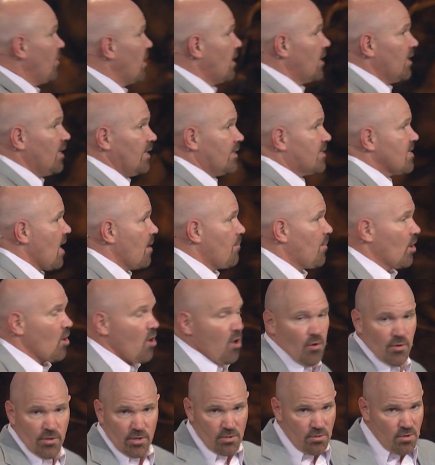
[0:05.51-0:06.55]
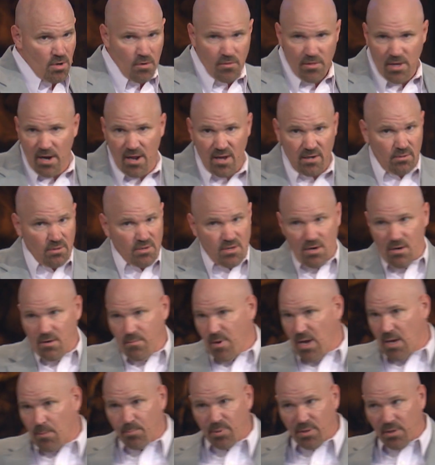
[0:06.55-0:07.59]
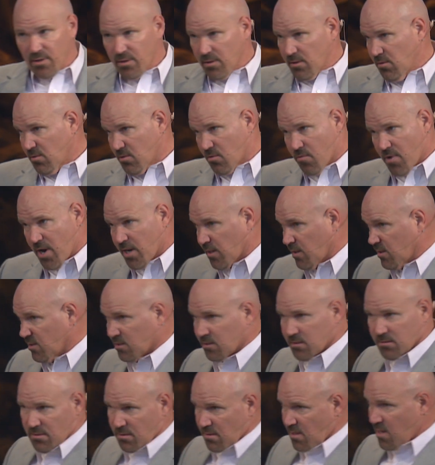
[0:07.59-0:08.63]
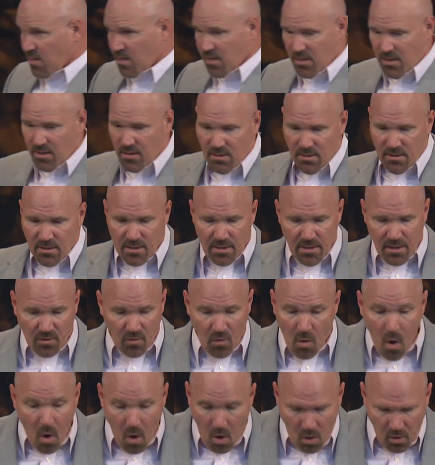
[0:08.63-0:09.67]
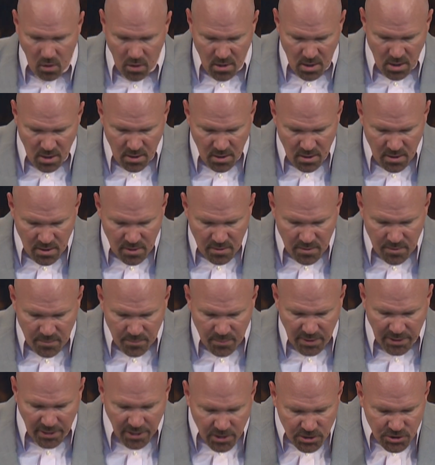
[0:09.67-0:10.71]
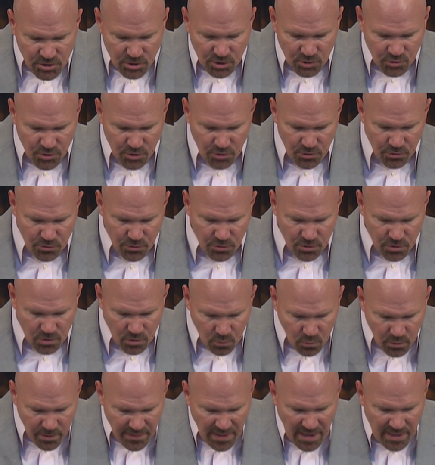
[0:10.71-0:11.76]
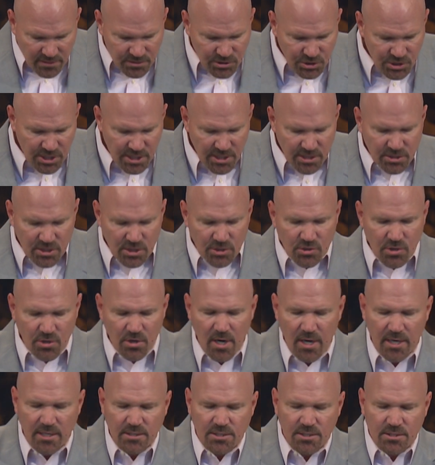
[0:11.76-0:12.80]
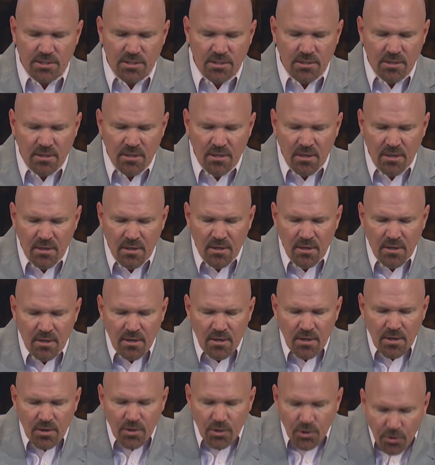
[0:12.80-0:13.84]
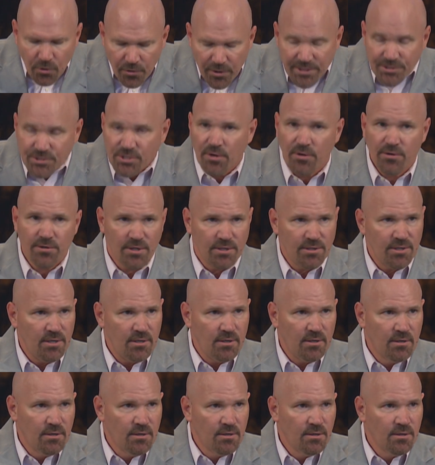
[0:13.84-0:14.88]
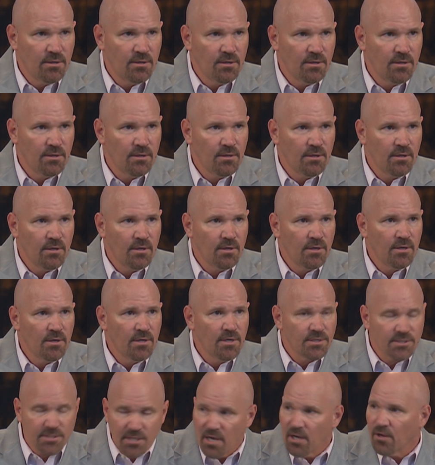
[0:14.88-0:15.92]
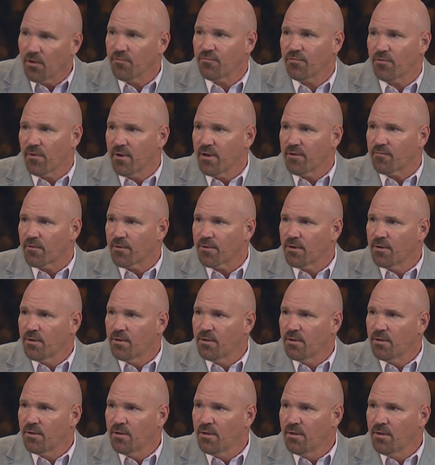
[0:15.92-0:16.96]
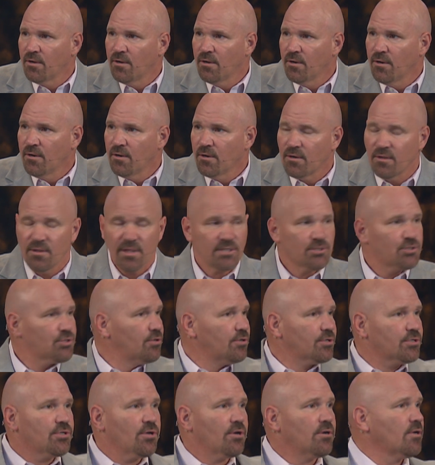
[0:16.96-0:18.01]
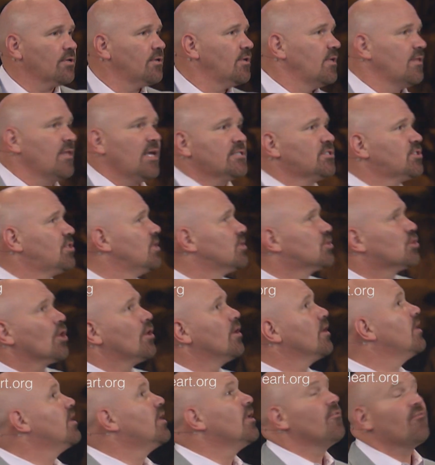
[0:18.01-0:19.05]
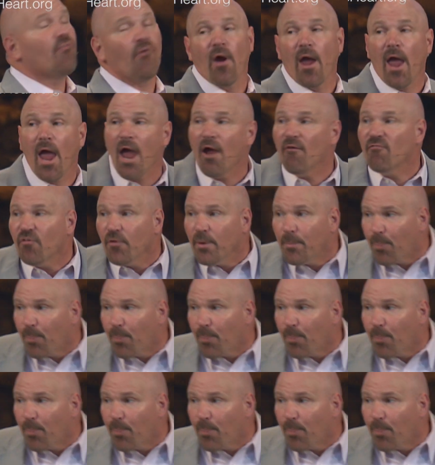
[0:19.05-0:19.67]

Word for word: me any time at all, you know that I don't care about political correctness any at all. But here's the truth without Jesus Christ, your eternity is hell forever. That's your eternity. That's the eternity for every